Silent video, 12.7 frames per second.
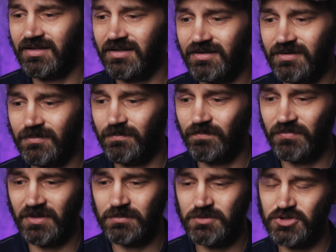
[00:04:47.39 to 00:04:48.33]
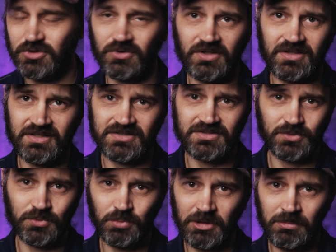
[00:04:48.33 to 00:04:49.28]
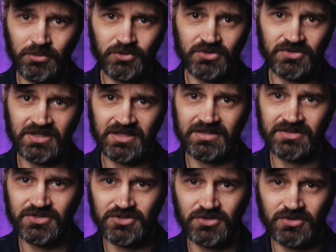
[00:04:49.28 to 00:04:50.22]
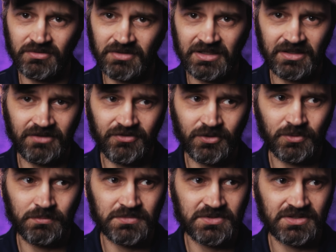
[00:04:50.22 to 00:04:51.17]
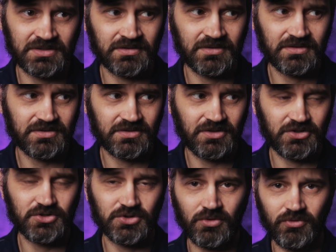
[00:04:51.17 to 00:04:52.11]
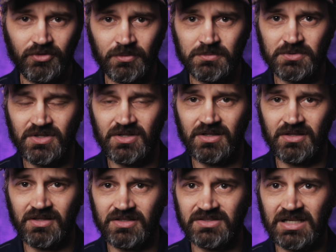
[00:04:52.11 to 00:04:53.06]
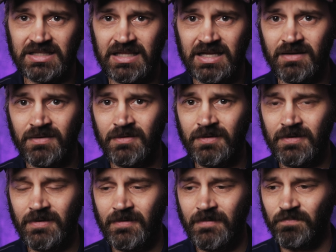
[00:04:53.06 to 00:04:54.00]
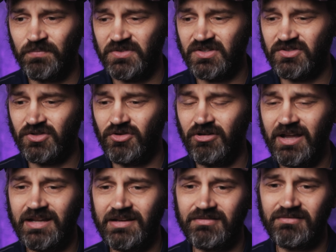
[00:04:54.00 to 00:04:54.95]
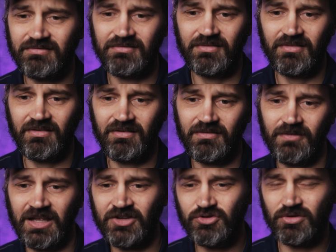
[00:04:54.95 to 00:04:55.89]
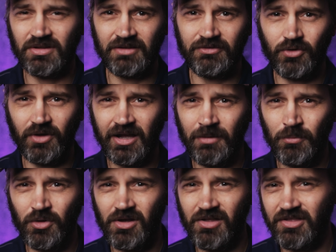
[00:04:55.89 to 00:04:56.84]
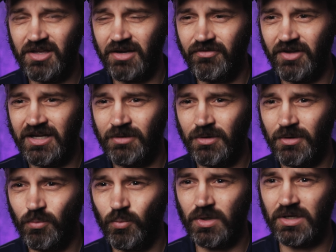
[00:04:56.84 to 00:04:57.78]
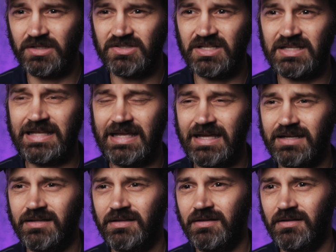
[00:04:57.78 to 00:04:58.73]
I'm sure that there's still people using it to shoot indie films and short films and things like that. So it's a great entry-level camera, I think, for anyone wanting to get